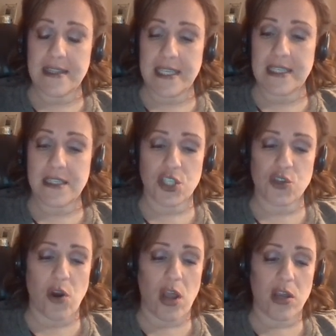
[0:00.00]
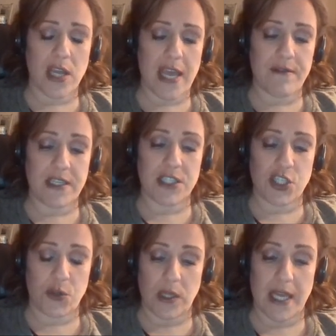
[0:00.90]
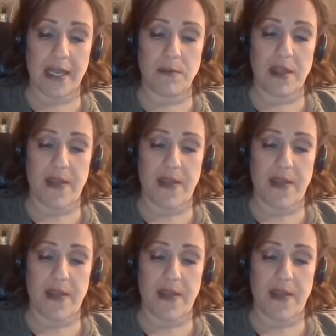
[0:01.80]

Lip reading: this strong evidence to claim